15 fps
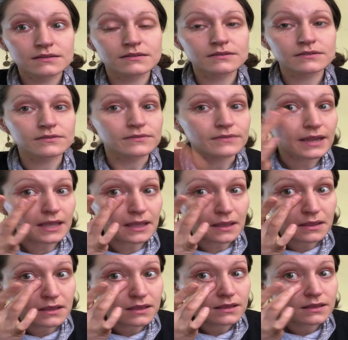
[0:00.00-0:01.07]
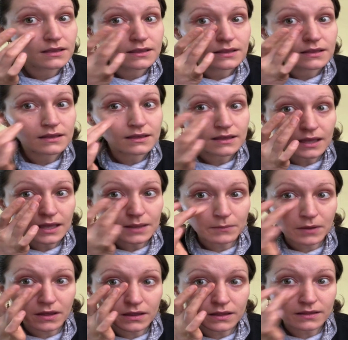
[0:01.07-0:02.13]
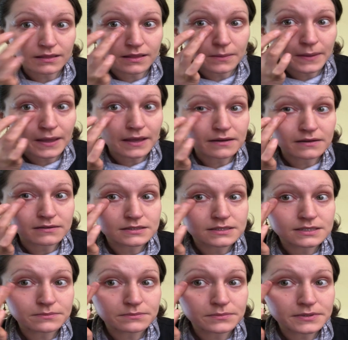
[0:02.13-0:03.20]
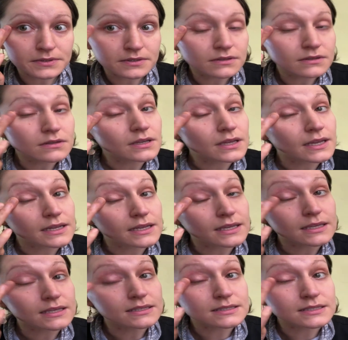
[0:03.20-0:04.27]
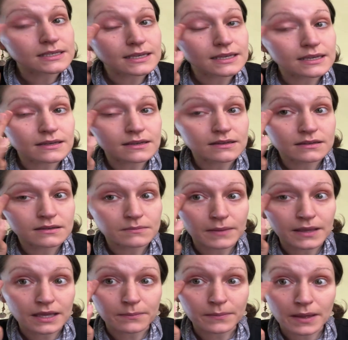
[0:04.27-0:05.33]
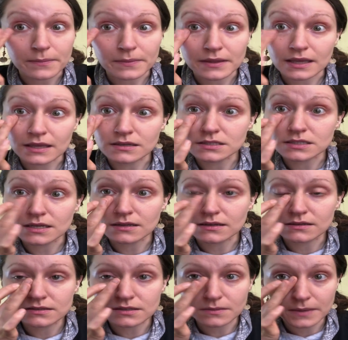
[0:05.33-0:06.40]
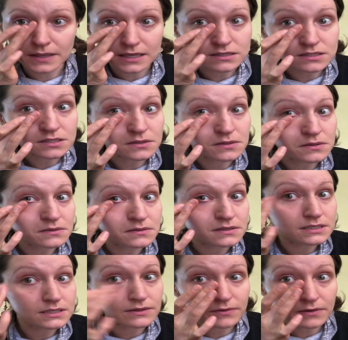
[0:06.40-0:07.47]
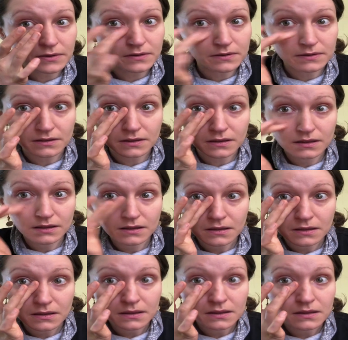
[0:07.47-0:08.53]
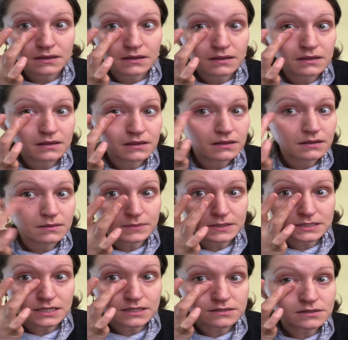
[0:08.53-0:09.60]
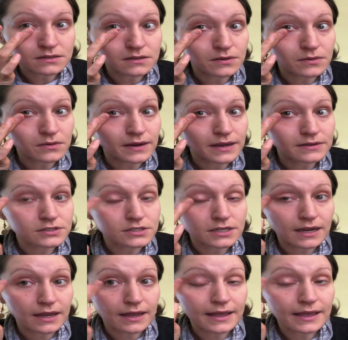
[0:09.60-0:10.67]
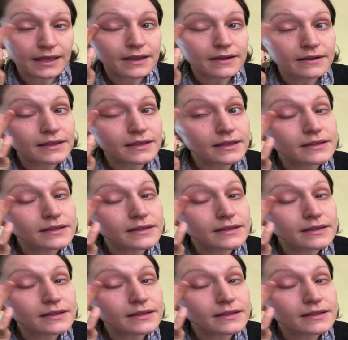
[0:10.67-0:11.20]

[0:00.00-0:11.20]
right? I'm all about simple and easy makeup application. Don't make it too difficult. Be gentle around your eye area.